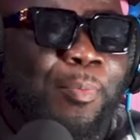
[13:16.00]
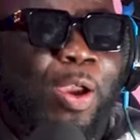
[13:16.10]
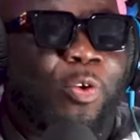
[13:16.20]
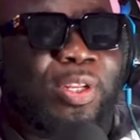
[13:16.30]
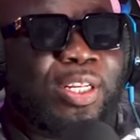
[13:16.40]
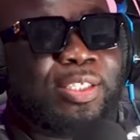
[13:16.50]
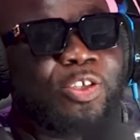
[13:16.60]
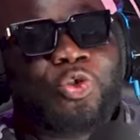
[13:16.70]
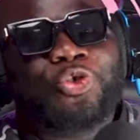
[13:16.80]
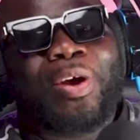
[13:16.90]
Make we
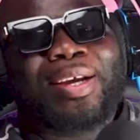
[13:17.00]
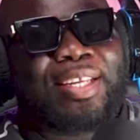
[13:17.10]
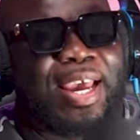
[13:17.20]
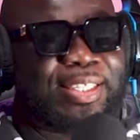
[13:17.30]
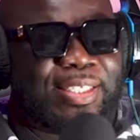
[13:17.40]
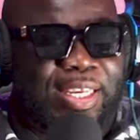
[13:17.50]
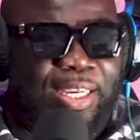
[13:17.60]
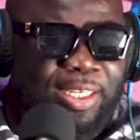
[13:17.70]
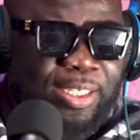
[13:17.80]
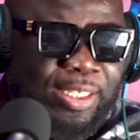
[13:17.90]
listen to track
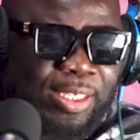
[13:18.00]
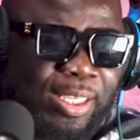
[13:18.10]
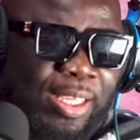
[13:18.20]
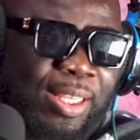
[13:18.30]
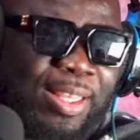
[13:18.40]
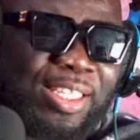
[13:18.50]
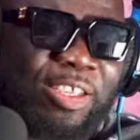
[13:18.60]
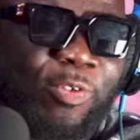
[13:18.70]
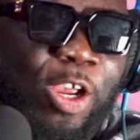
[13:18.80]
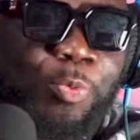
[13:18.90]
18. That's a
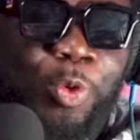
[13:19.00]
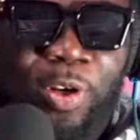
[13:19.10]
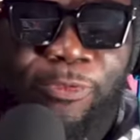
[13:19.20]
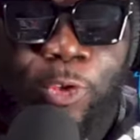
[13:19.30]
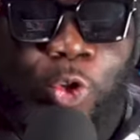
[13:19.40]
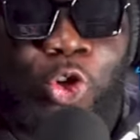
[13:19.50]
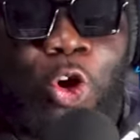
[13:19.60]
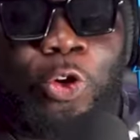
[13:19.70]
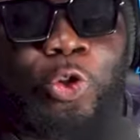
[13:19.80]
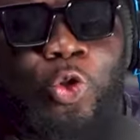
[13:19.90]
very beautiful
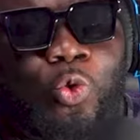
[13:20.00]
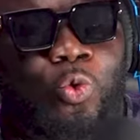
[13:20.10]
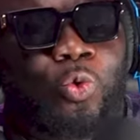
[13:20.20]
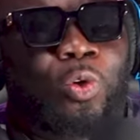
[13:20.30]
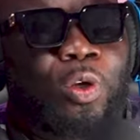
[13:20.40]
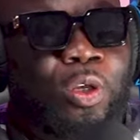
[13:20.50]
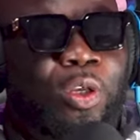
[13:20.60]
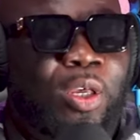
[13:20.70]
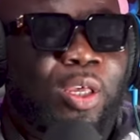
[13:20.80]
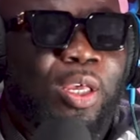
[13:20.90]
song too.
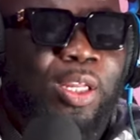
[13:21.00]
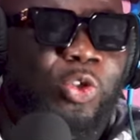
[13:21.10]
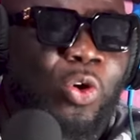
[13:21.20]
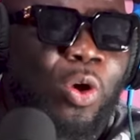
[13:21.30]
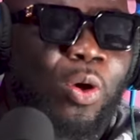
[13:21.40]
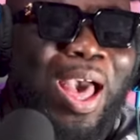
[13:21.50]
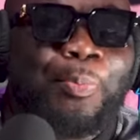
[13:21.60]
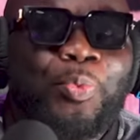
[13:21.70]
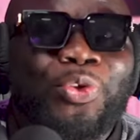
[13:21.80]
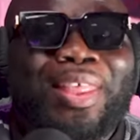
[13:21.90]
It's called
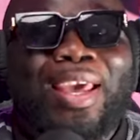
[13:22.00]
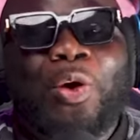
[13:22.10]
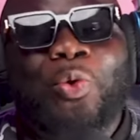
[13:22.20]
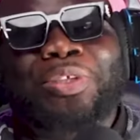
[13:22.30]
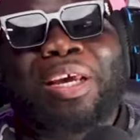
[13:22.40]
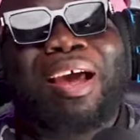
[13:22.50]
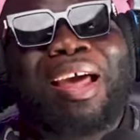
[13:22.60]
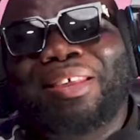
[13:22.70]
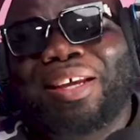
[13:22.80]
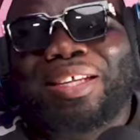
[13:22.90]
Apothecos. I
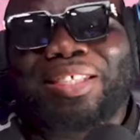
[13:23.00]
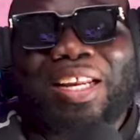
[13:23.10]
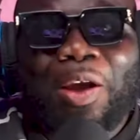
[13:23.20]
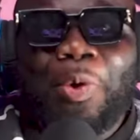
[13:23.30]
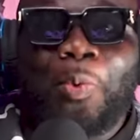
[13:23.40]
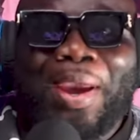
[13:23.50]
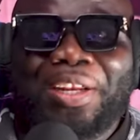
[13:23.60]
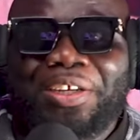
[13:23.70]
think it's an Ewa word.